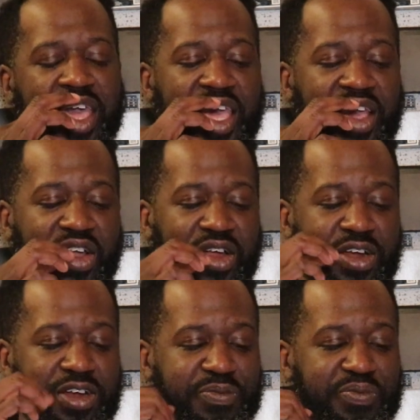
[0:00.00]

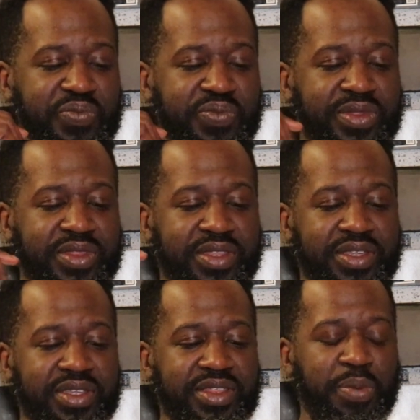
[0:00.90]
angered
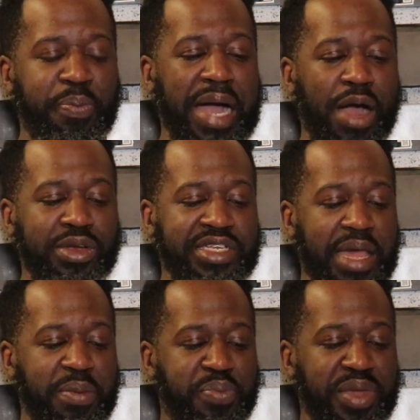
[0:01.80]
the powers
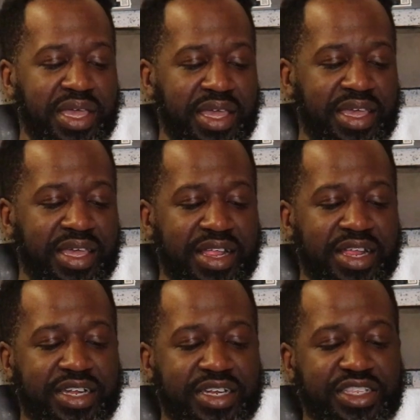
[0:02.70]
that be,
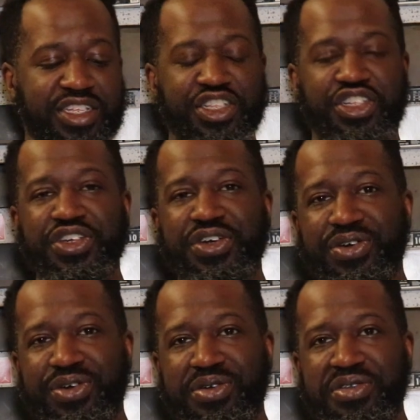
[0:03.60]
the
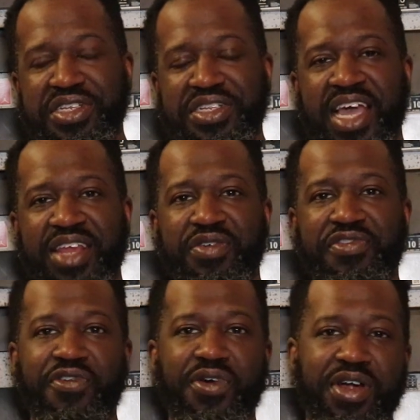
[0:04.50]
Jews, this, that, and the
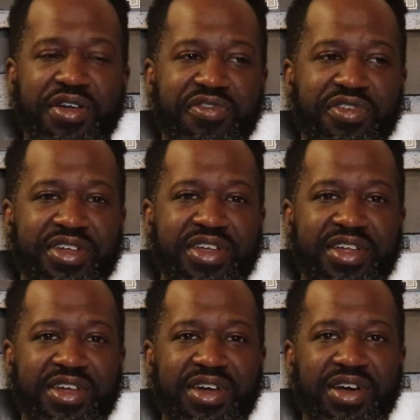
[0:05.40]
fourth.
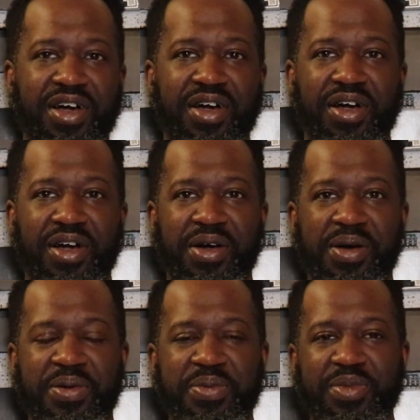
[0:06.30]

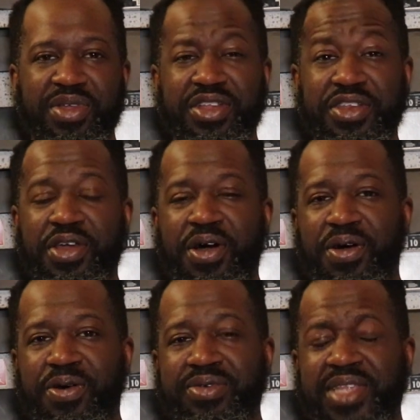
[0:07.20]
Um,
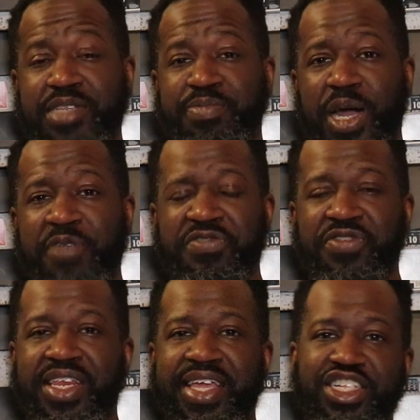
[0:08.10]
no, that's part of his
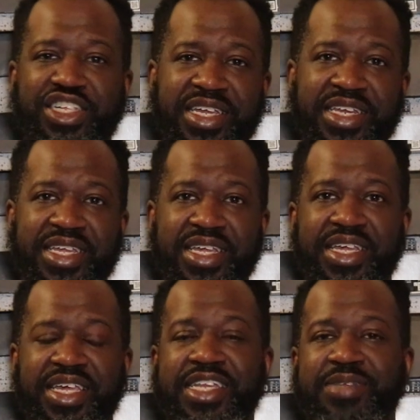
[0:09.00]
religion.
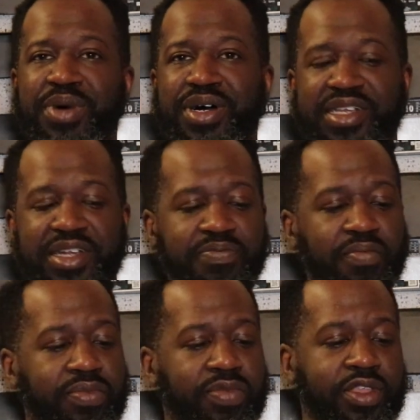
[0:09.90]
He's Muslim.
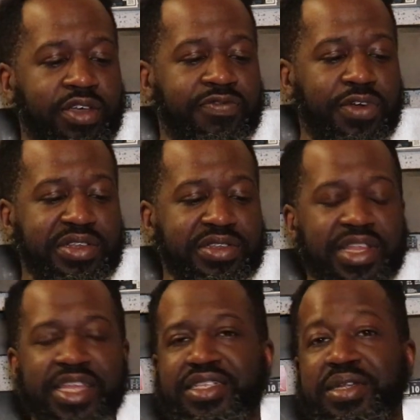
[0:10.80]
First,
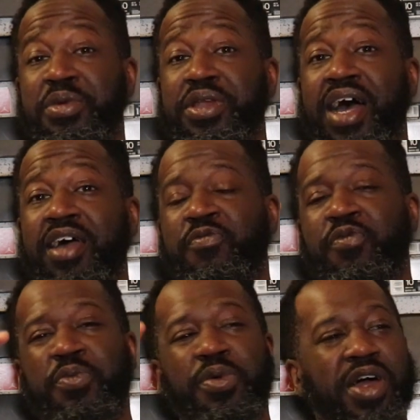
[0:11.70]
then someone, I,
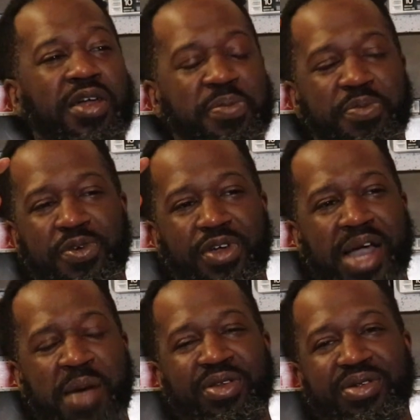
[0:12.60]
I
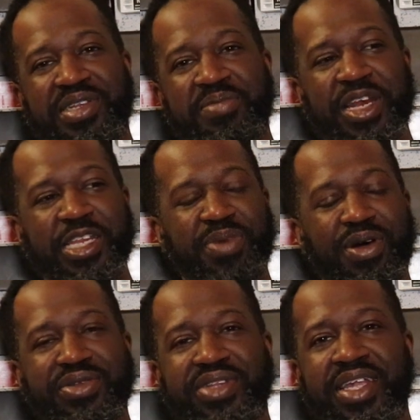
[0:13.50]
commented on somebody's
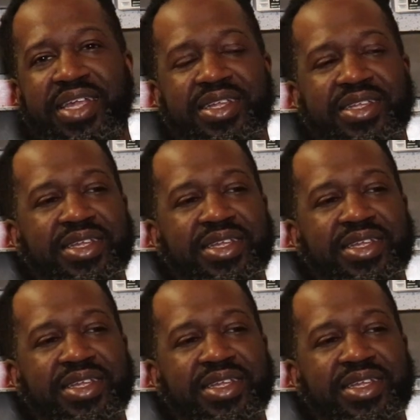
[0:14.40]
post like,